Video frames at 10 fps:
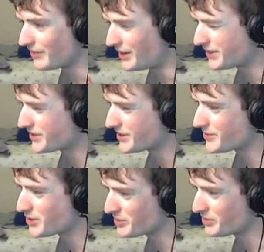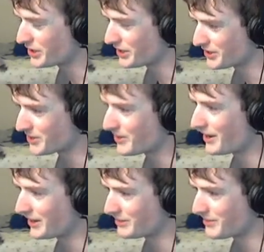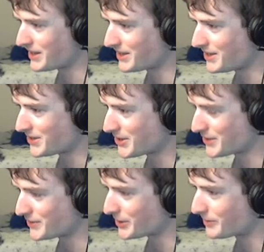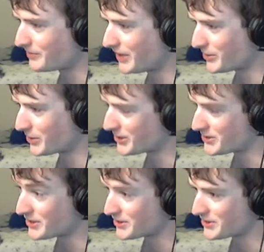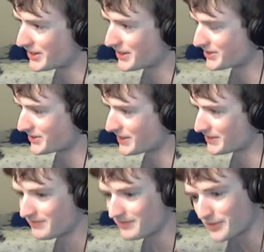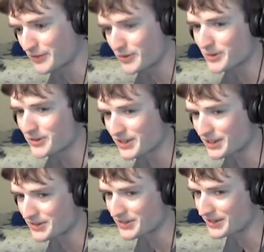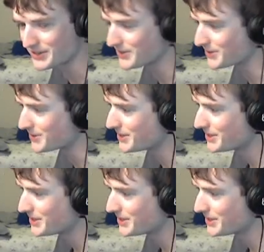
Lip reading: Honestly, we should put it into writing and make it easier for, like, runners to understand so that the viewers can understand it too.